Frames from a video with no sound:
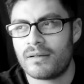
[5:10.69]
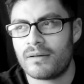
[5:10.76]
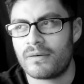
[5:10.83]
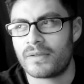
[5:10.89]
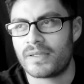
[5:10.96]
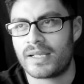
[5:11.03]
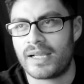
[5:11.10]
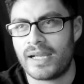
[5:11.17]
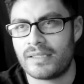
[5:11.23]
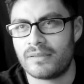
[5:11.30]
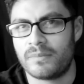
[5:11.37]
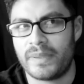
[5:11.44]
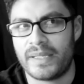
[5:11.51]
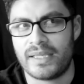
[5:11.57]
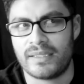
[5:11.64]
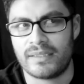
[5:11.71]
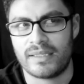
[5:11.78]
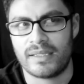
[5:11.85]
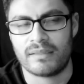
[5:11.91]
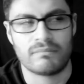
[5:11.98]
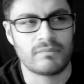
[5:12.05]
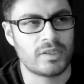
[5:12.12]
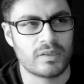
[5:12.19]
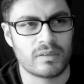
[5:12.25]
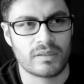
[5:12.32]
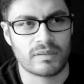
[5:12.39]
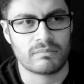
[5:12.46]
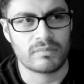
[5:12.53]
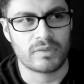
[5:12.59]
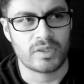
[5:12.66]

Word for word: or the kind of paint that you could